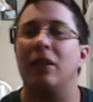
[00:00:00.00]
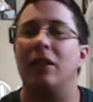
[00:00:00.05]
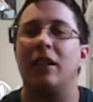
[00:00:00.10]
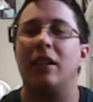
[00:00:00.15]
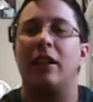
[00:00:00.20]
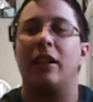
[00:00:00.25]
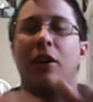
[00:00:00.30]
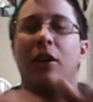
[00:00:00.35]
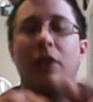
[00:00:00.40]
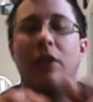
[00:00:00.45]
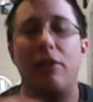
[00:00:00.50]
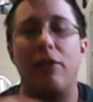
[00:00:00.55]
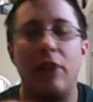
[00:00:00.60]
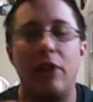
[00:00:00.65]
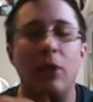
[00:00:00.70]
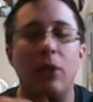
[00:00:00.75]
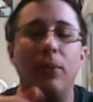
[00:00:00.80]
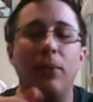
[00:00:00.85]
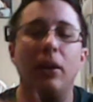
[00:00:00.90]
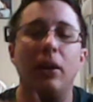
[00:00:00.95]
Now, if he
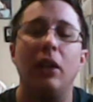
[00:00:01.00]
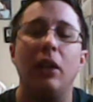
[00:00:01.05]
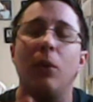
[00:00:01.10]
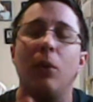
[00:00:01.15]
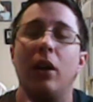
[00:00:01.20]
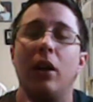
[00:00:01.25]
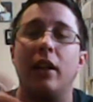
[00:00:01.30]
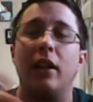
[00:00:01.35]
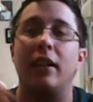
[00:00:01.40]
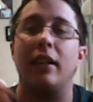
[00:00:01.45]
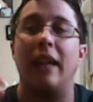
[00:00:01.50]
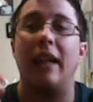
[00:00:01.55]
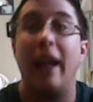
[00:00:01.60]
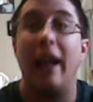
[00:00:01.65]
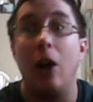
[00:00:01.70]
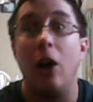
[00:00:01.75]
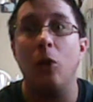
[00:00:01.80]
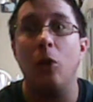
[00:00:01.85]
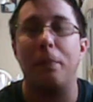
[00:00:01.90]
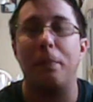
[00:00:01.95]
really wanted to
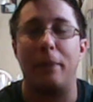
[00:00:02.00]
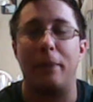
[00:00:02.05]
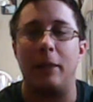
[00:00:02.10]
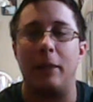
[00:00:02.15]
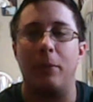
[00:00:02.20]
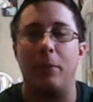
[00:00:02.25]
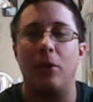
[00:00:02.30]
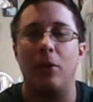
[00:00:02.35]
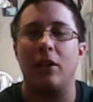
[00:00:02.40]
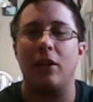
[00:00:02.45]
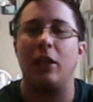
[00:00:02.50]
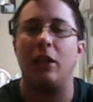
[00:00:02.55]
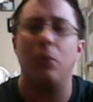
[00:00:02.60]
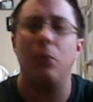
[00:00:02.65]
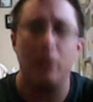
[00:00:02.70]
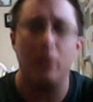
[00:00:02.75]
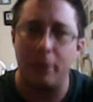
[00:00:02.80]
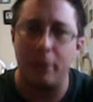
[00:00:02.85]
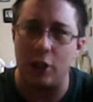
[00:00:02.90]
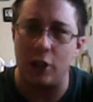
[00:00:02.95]
help people, he
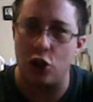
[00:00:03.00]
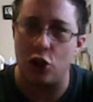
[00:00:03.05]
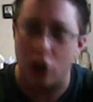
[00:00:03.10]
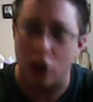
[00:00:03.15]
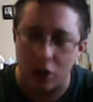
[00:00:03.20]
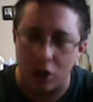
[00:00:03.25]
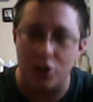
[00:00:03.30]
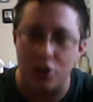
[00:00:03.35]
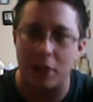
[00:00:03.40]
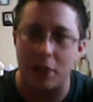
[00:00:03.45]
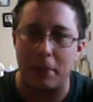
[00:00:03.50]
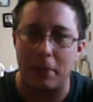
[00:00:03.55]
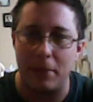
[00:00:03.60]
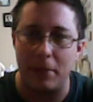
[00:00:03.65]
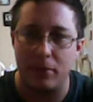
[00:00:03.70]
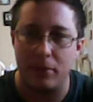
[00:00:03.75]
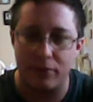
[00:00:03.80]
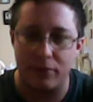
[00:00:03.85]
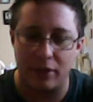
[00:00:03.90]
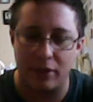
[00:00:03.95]
wouldn't be charging people
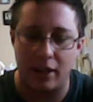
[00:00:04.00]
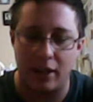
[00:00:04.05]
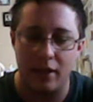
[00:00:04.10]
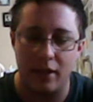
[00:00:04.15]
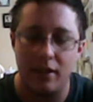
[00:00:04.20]
for this.